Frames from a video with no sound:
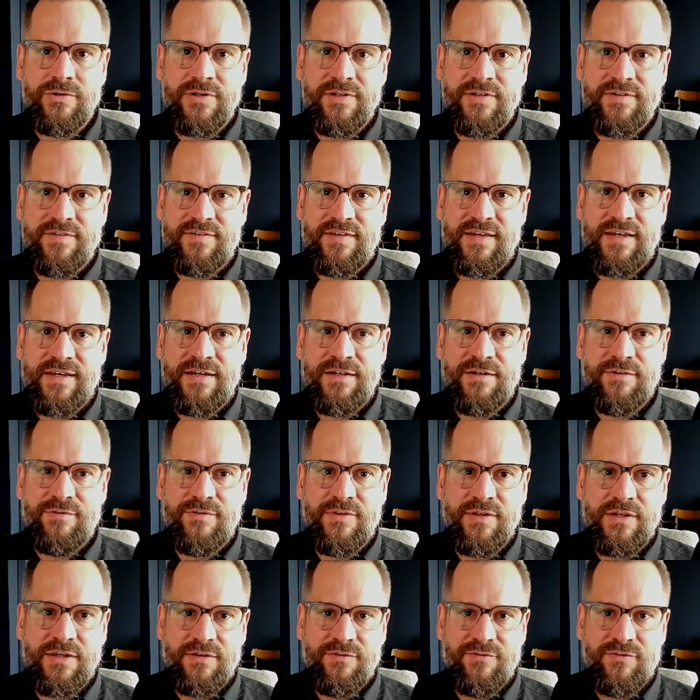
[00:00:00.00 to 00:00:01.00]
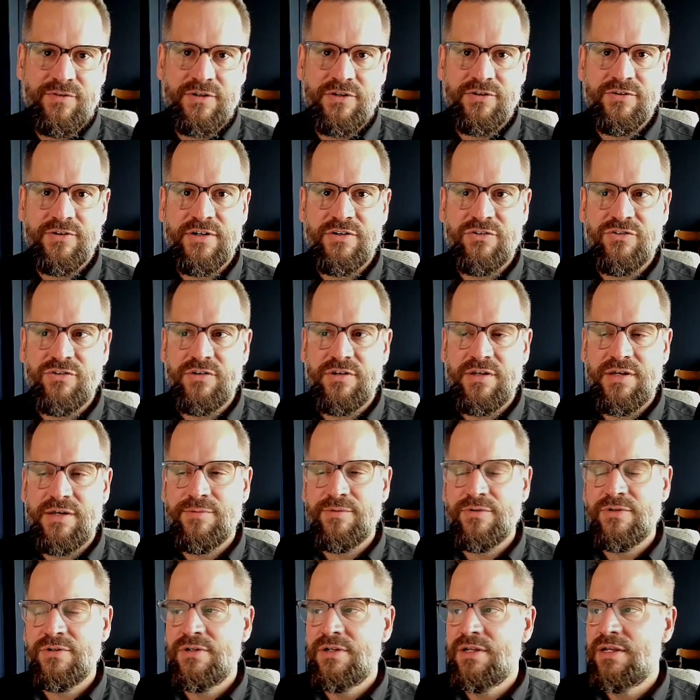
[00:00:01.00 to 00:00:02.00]
inside of the configuration
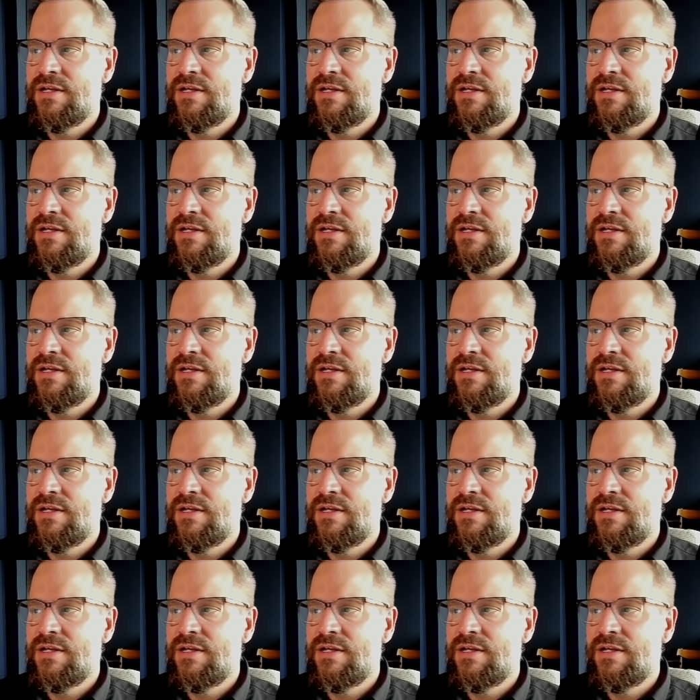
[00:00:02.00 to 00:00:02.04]
table.